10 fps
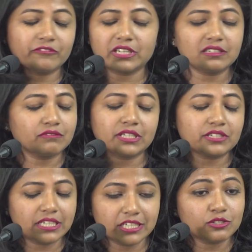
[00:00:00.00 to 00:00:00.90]
We
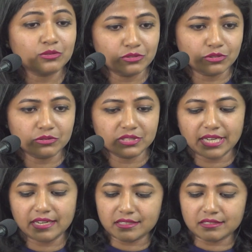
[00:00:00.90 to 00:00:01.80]
really don't know
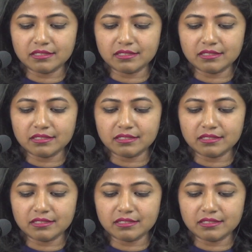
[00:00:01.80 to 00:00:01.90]
that.